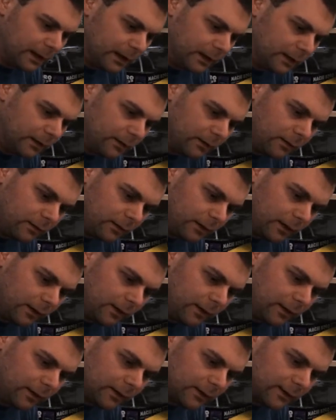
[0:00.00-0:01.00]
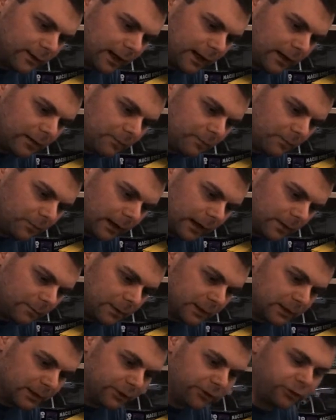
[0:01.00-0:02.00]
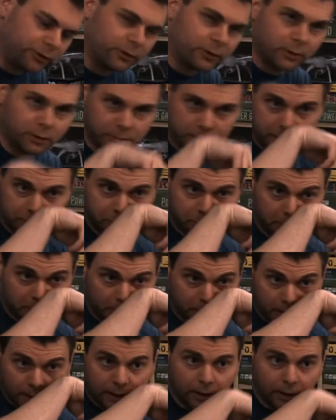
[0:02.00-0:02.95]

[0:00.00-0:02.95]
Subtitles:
in the same like positional arrangement